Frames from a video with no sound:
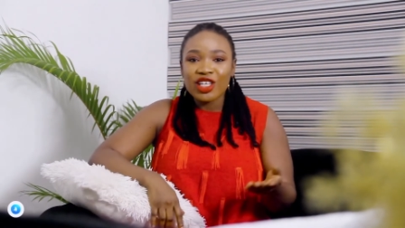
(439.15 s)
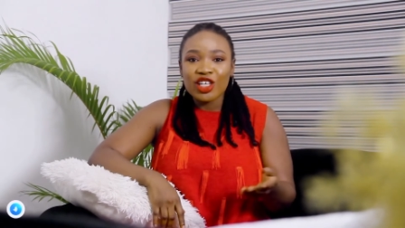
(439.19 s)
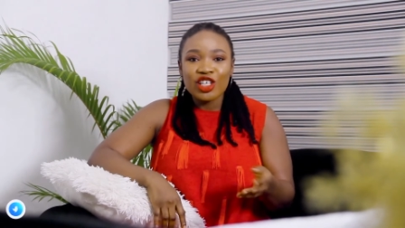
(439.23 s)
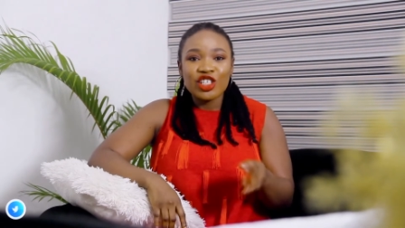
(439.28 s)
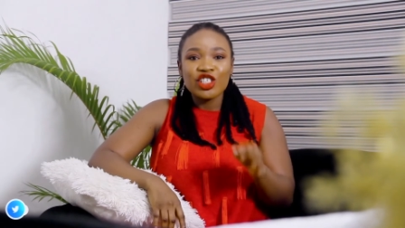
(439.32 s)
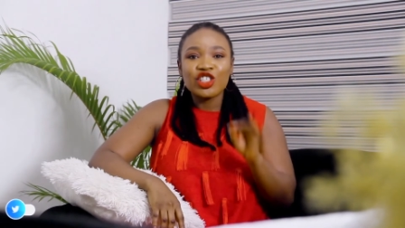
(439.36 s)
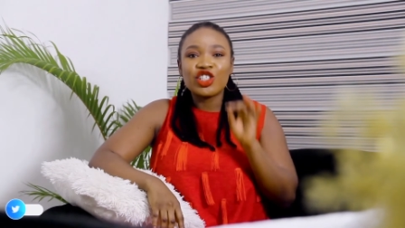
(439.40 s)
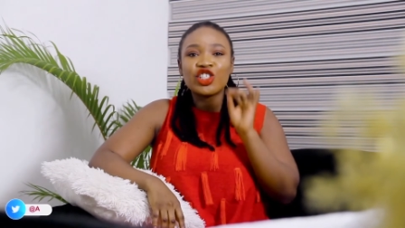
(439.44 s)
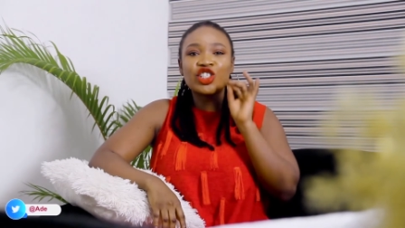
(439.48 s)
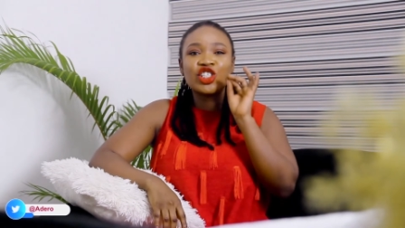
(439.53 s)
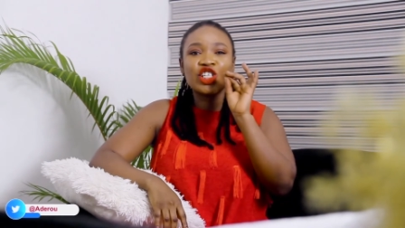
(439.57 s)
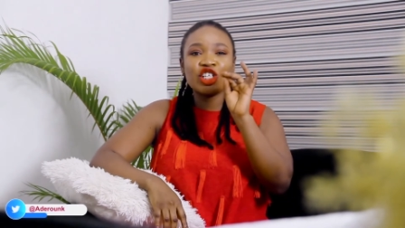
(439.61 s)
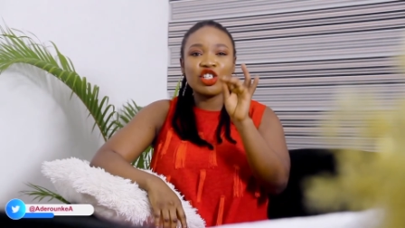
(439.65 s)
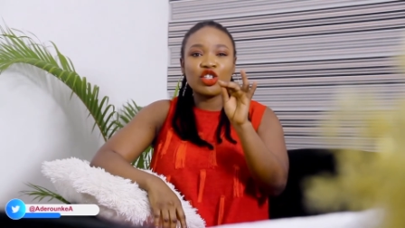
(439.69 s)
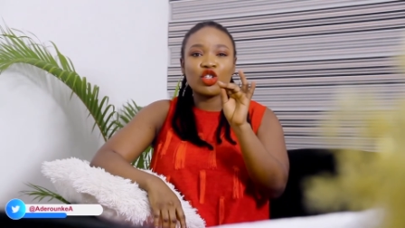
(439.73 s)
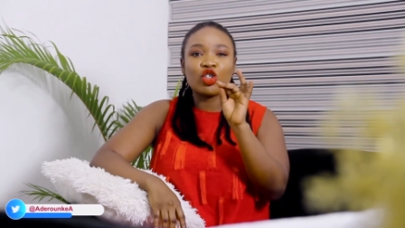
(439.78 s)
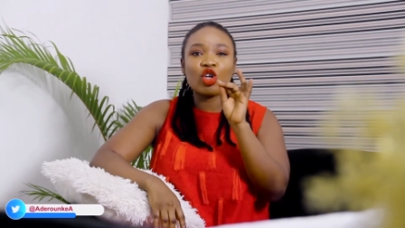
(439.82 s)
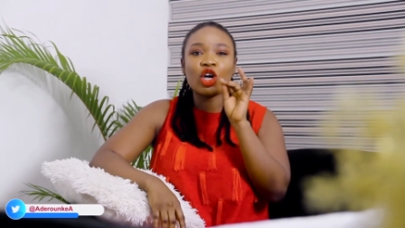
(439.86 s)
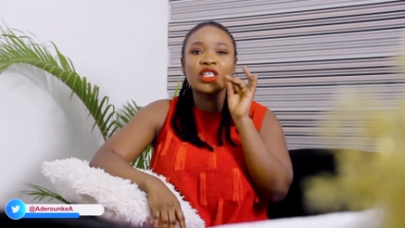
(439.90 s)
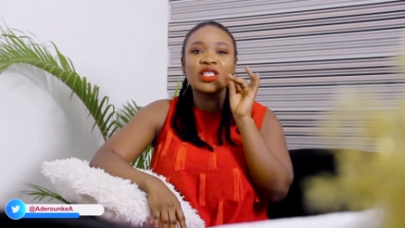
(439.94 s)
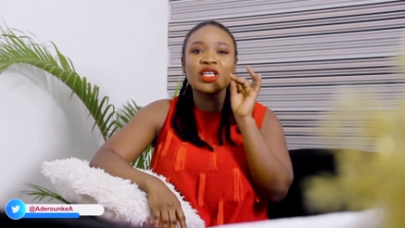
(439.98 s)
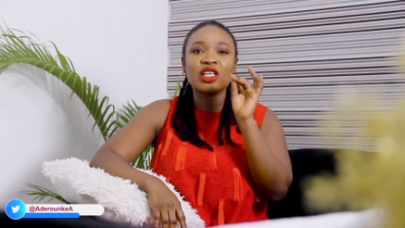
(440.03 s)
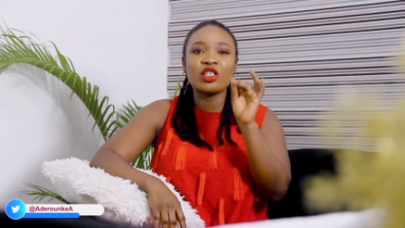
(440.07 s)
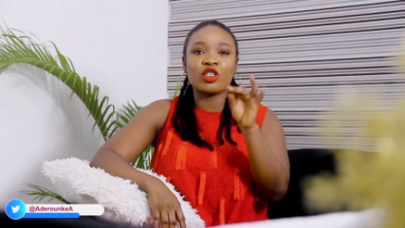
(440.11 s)
She
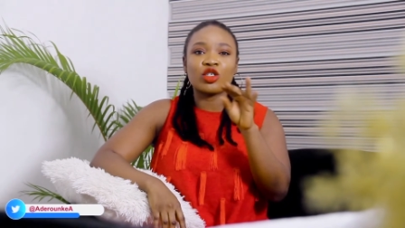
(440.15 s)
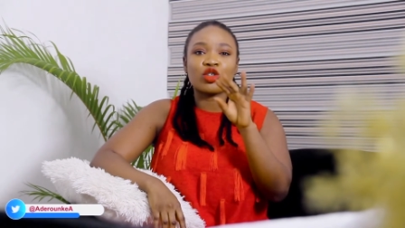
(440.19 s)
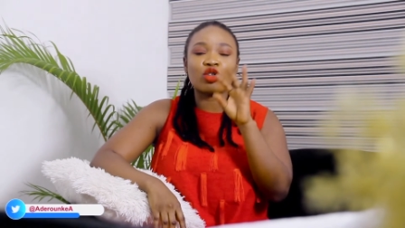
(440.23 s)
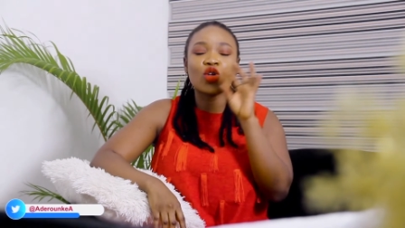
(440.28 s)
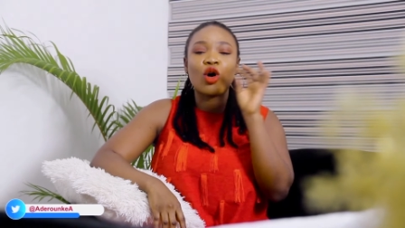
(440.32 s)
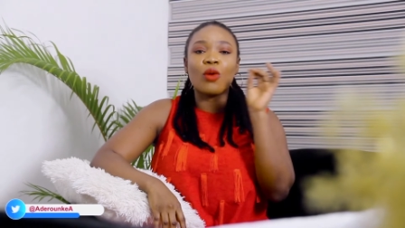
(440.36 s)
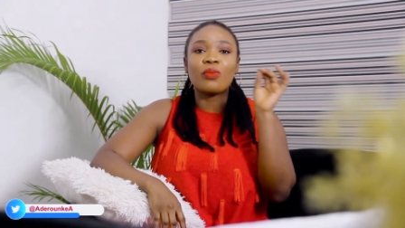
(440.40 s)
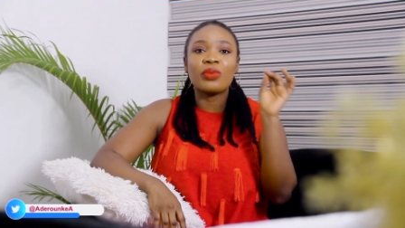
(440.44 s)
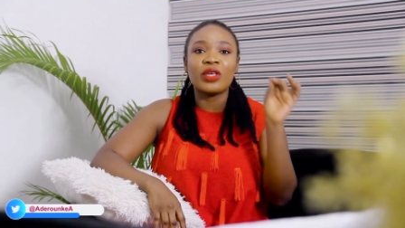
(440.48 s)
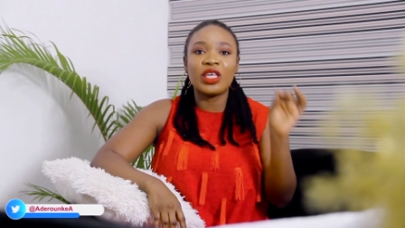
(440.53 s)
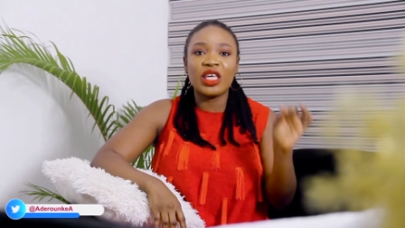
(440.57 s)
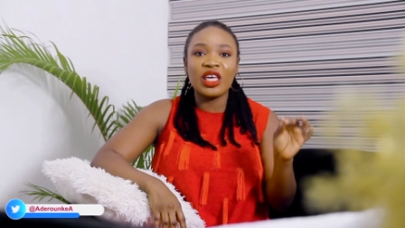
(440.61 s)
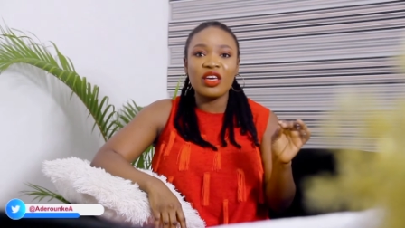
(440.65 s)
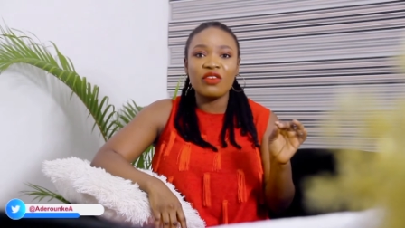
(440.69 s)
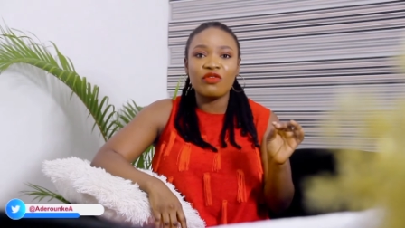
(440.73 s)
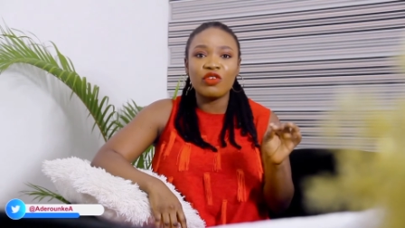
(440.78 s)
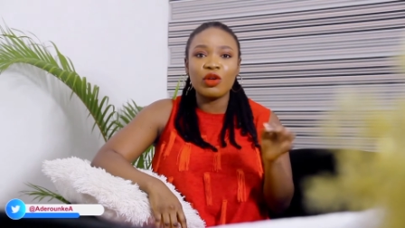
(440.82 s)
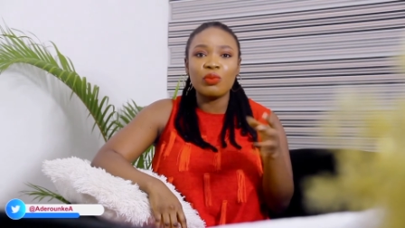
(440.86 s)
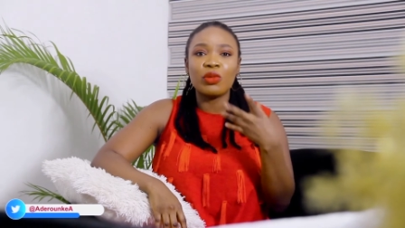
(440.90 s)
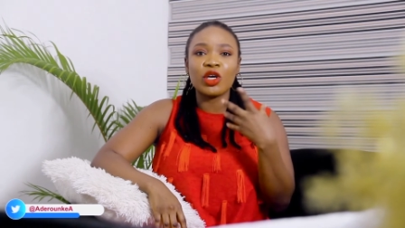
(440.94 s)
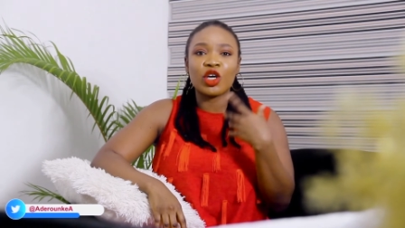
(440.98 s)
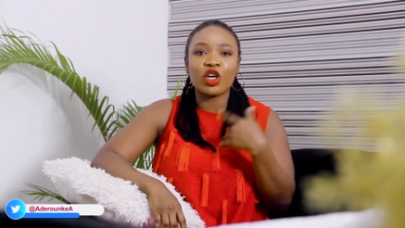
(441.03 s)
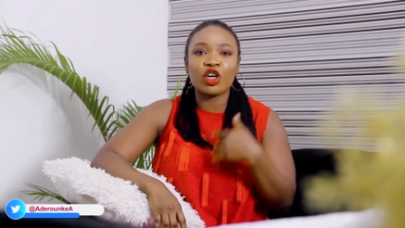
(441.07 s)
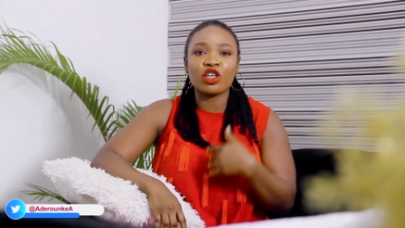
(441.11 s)
doesn't stop
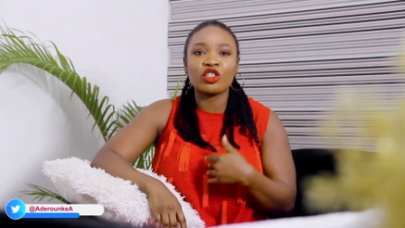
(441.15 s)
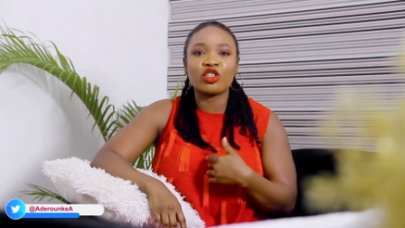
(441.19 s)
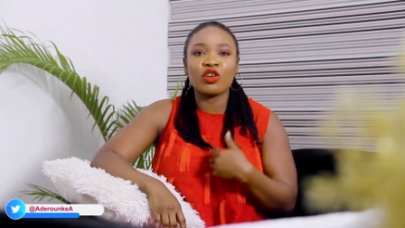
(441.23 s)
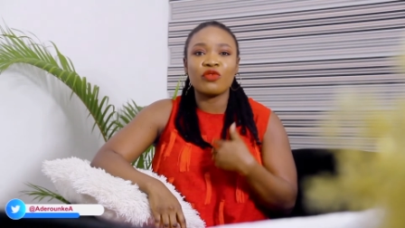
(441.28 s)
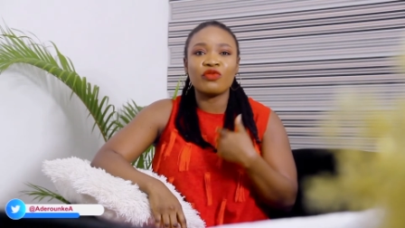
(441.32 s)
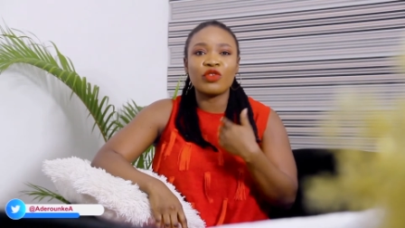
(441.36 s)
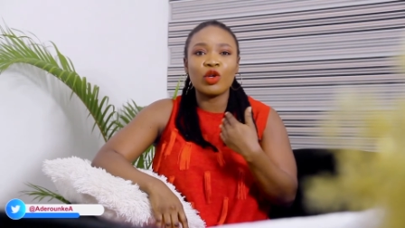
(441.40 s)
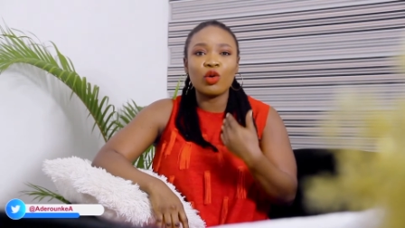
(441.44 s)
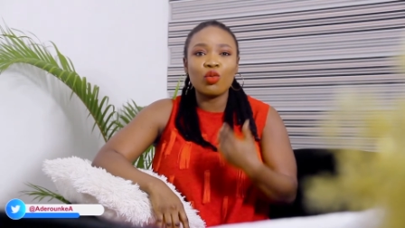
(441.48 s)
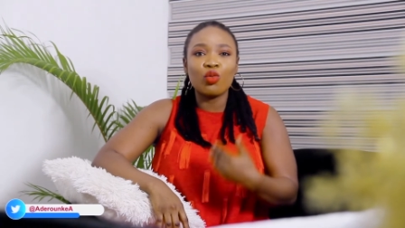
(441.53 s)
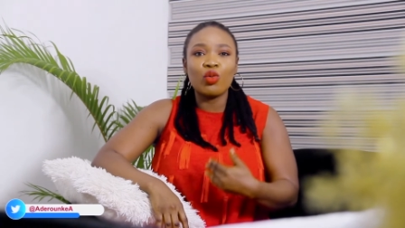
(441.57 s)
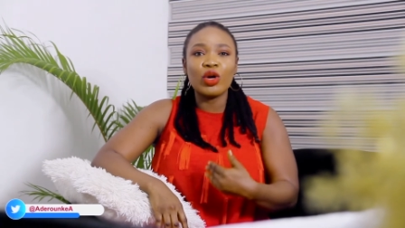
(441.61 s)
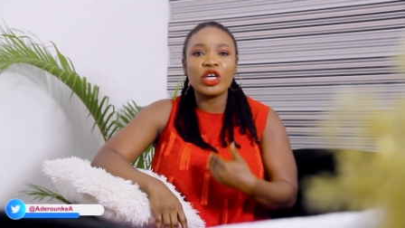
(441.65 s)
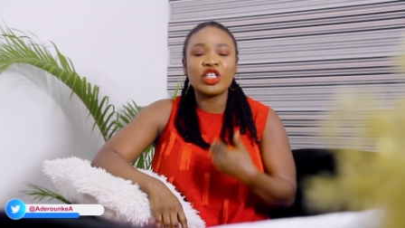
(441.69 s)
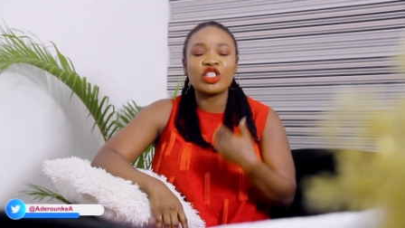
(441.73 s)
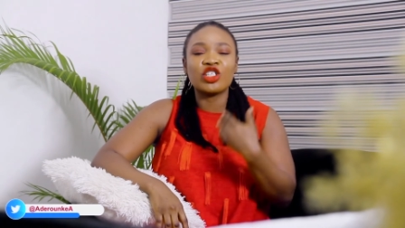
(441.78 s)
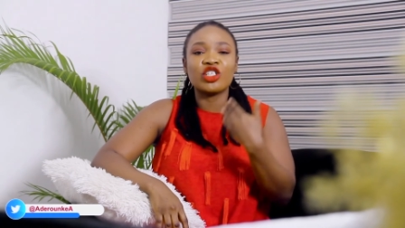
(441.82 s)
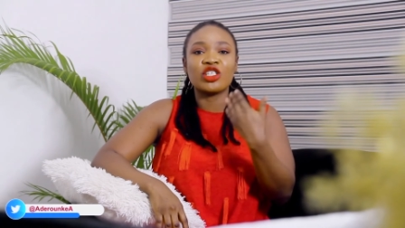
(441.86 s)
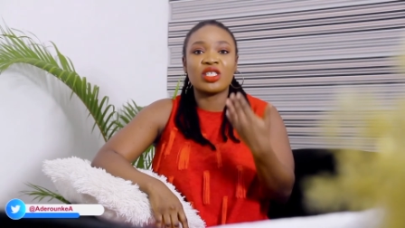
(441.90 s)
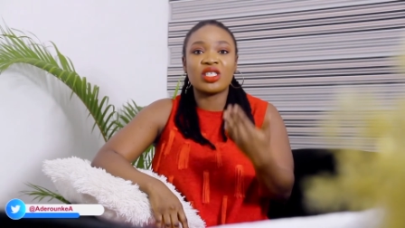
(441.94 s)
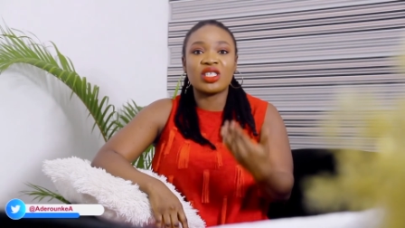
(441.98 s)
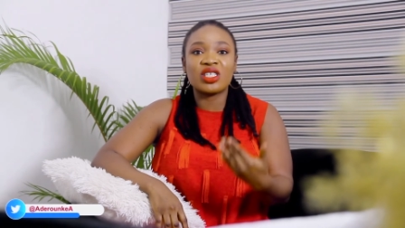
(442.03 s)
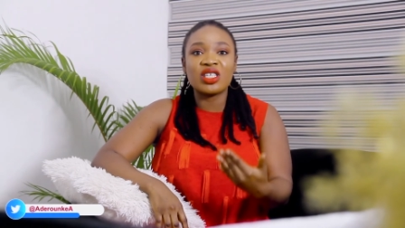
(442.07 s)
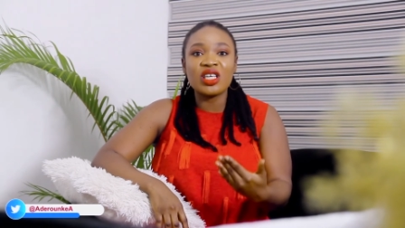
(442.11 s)
giving because of the way she
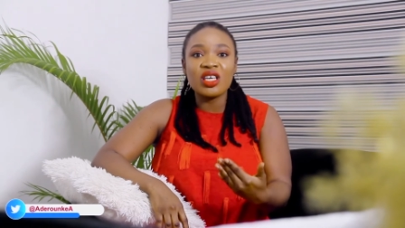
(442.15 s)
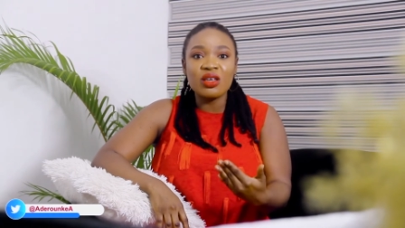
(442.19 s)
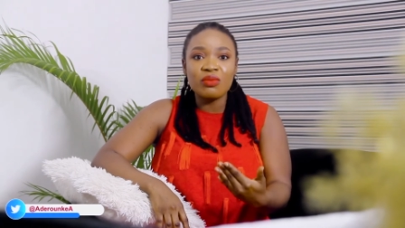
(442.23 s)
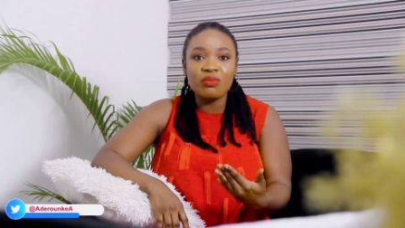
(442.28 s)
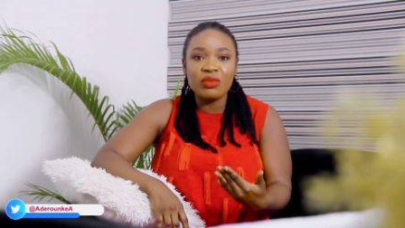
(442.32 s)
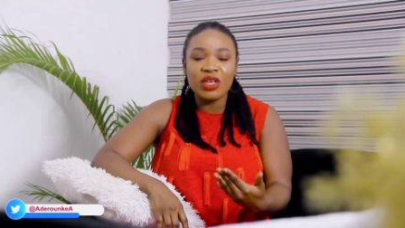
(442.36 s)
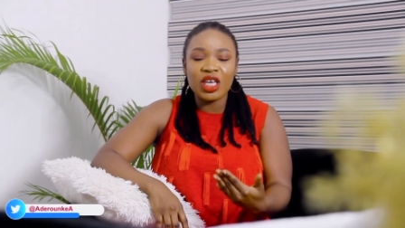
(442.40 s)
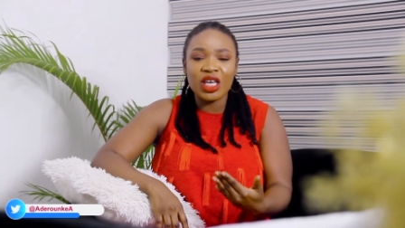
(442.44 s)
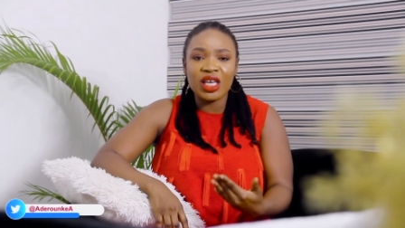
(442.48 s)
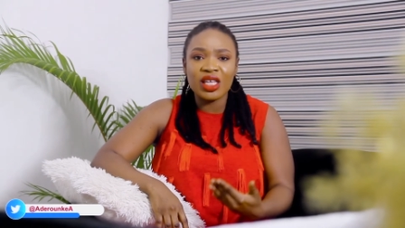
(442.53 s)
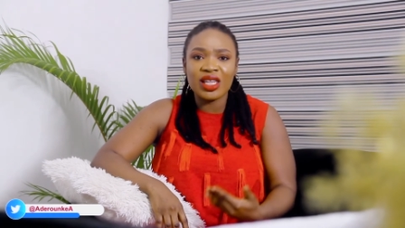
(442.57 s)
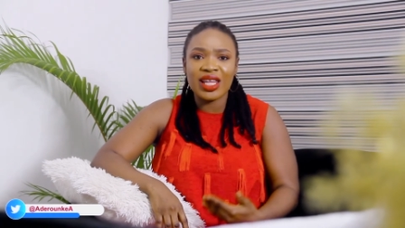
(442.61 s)
see me,